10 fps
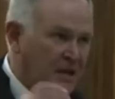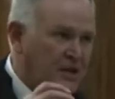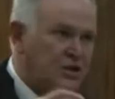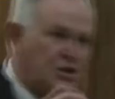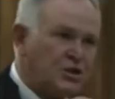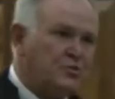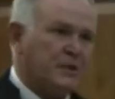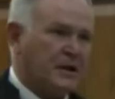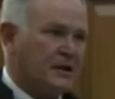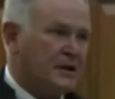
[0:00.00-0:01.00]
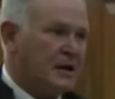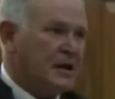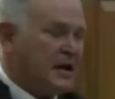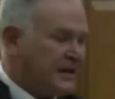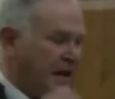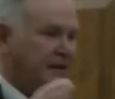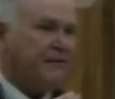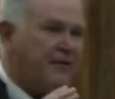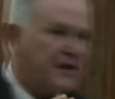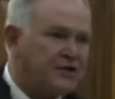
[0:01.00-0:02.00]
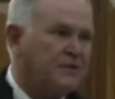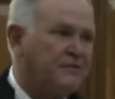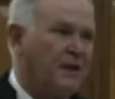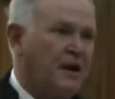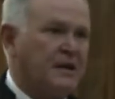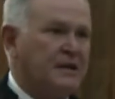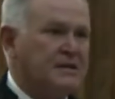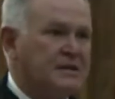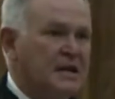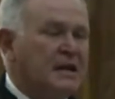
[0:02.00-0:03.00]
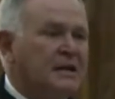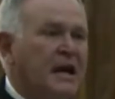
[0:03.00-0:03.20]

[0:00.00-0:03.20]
And assuming that the factual finding is